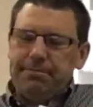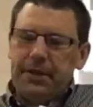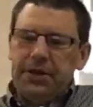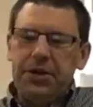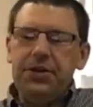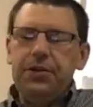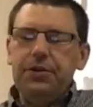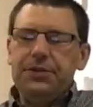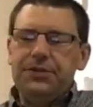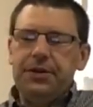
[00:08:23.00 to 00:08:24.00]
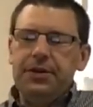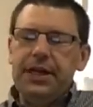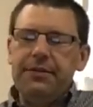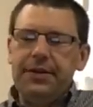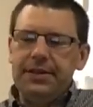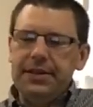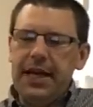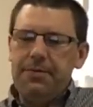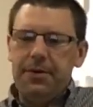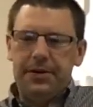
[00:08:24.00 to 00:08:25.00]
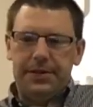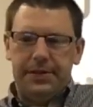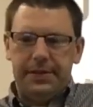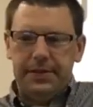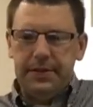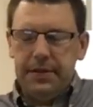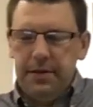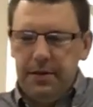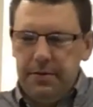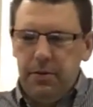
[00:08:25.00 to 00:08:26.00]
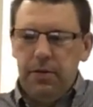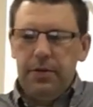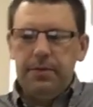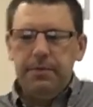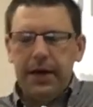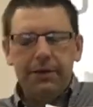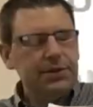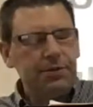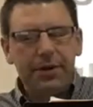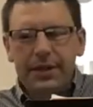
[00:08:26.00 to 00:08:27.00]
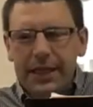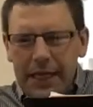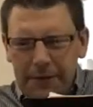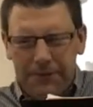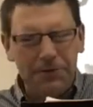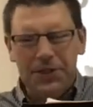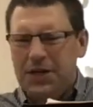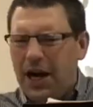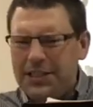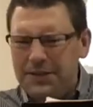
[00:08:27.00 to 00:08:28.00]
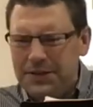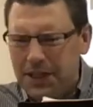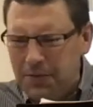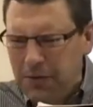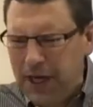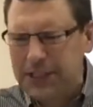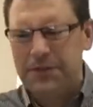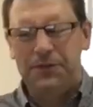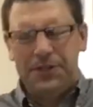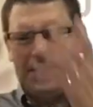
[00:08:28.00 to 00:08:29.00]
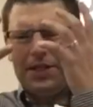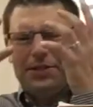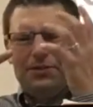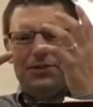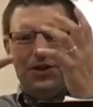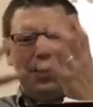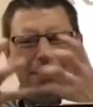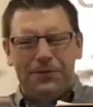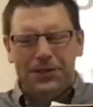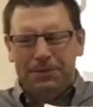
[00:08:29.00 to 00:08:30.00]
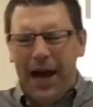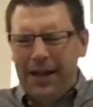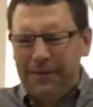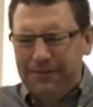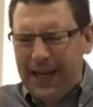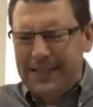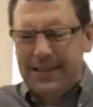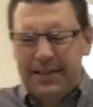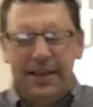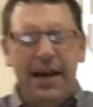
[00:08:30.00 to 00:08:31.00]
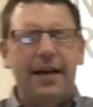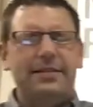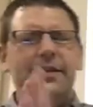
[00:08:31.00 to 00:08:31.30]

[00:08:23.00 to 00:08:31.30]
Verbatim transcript: Good news for Nineveh's neighbors. It was a relief, it was a cause of celebration, for tears of joy, for smiling faces, and yes,